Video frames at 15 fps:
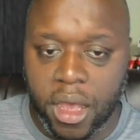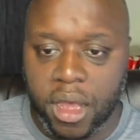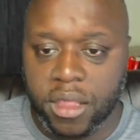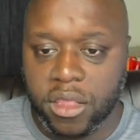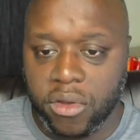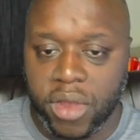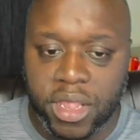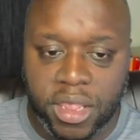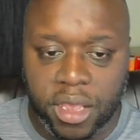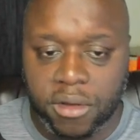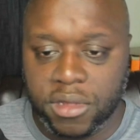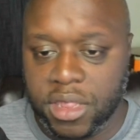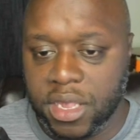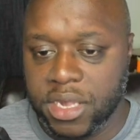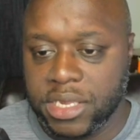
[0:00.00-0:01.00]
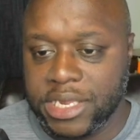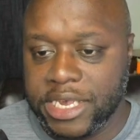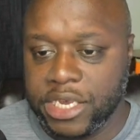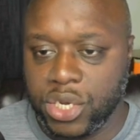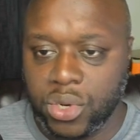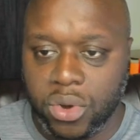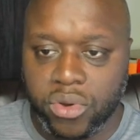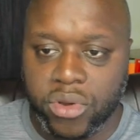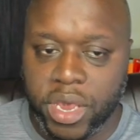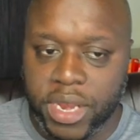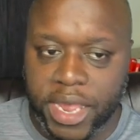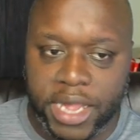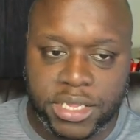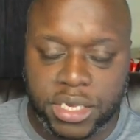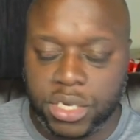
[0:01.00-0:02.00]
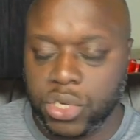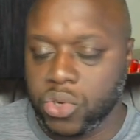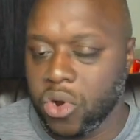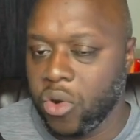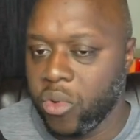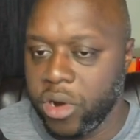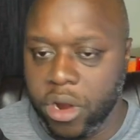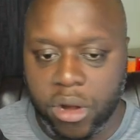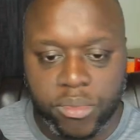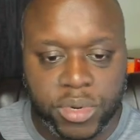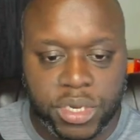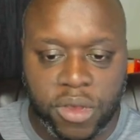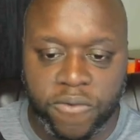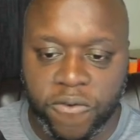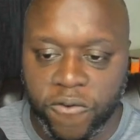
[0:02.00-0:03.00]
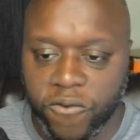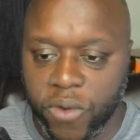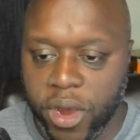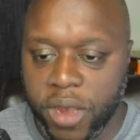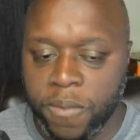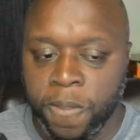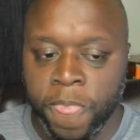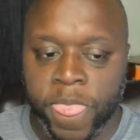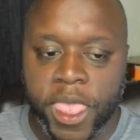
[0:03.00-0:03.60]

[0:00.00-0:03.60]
The great thing with this is you create an Etsy store 100% for free,